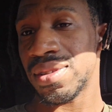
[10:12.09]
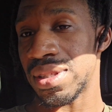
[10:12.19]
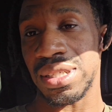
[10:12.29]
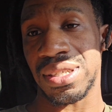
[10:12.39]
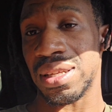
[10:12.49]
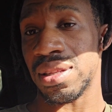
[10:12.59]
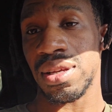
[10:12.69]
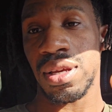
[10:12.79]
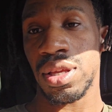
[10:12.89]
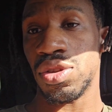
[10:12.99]
listen,
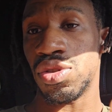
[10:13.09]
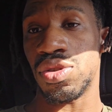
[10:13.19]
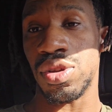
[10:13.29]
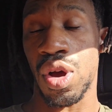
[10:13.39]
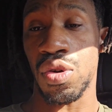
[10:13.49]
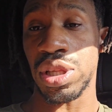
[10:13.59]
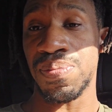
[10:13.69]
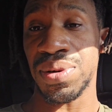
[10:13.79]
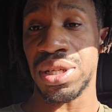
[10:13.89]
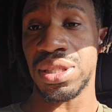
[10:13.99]
only
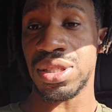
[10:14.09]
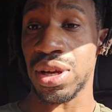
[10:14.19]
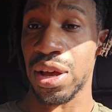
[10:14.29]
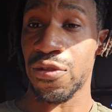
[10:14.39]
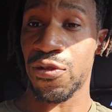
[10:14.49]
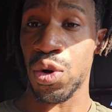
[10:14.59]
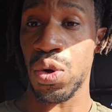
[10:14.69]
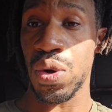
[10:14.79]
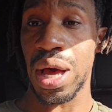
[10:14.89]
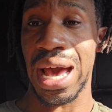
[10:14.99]
put it to
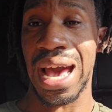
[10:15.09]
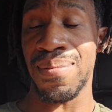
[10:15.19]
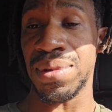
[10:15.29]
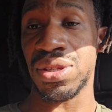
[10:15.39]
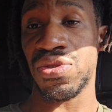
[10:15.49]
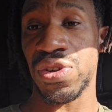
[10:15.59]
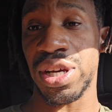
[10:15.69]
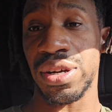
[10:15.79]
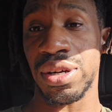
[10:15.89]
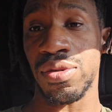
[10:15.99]
full
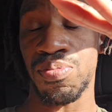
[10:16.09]
atmospheric